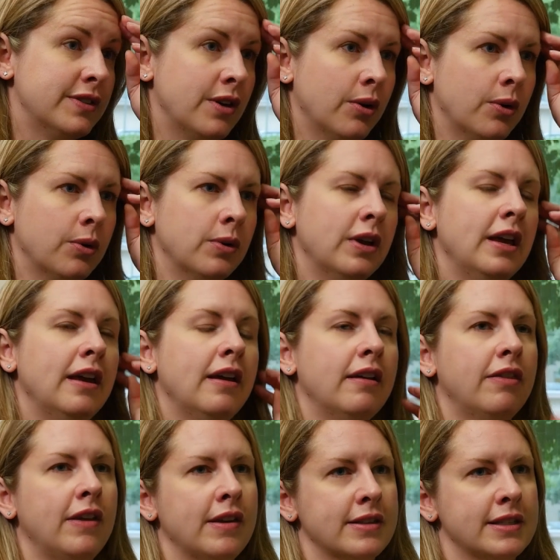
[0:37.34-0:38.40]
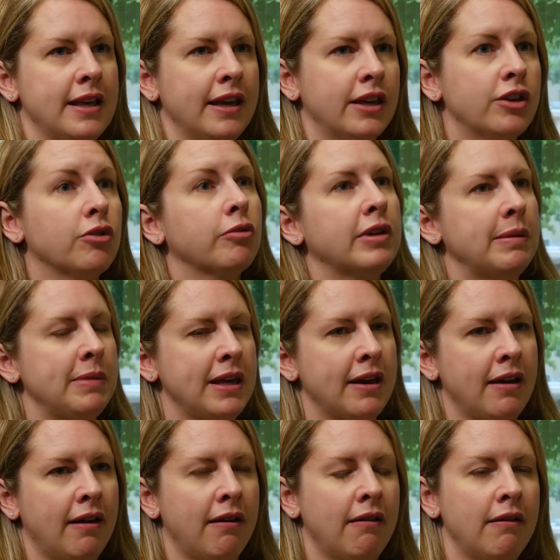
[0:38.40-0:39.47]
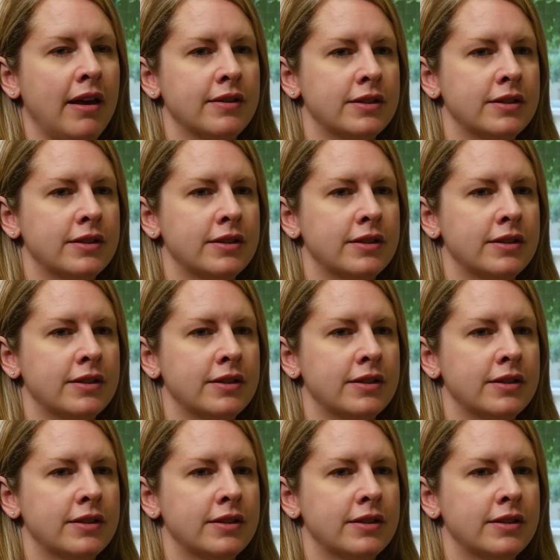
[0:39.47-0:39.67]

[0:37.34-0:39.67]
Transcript: So things like uremia,